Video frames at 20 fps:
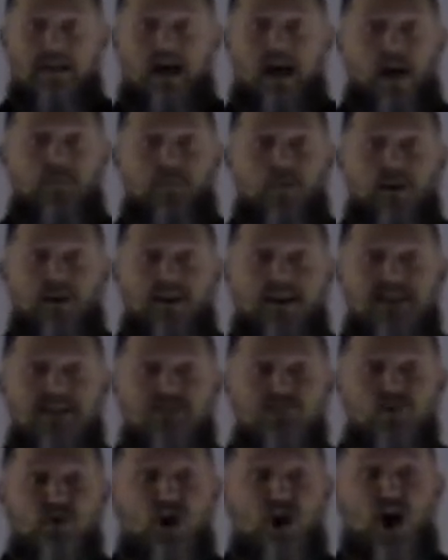up or at
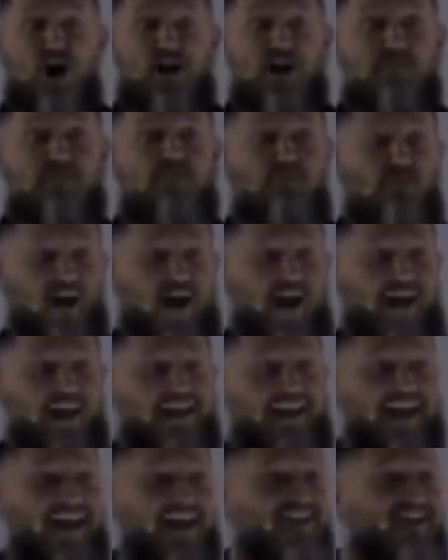least put on a front. And
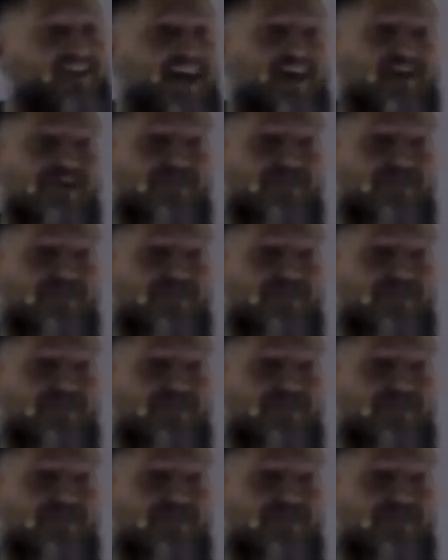I got